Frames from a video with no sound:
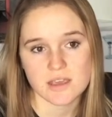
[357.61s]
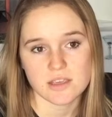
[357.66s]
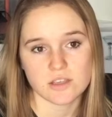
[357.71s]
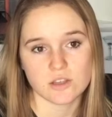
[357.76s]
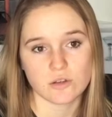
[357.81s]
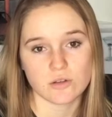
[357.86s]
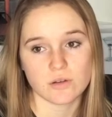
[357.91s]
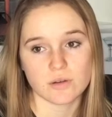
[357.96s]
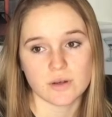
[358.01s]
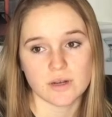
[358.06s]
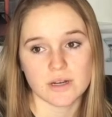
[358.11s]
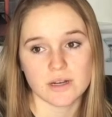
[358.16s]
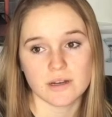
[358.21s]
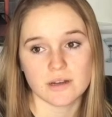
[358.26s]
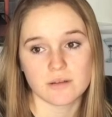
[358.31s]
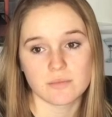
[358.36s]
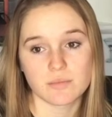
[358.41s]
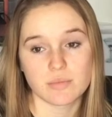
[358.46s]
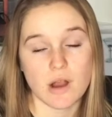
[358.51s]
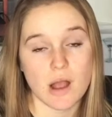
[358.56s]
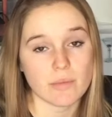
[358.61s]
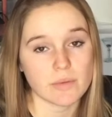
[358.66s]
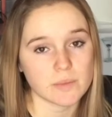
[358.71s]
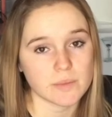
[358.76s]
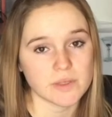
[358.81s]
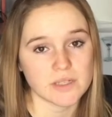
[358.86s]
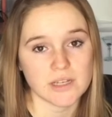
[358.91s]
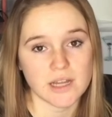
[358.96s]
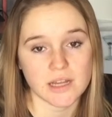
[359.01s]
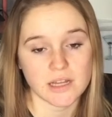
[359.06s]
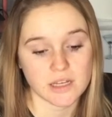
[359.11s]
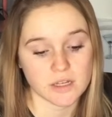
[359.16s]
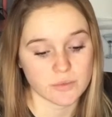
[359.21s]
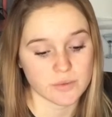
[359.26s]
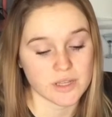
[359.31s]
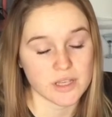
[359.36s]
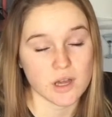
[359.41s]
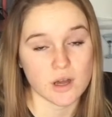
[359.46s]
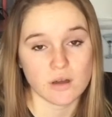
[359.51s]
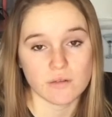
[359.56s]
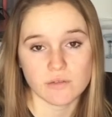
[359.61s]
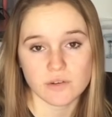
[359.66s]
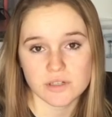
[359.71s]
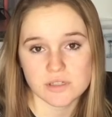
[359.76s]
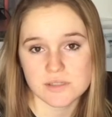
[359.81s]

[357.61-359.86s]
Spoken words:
You are probably not going to recover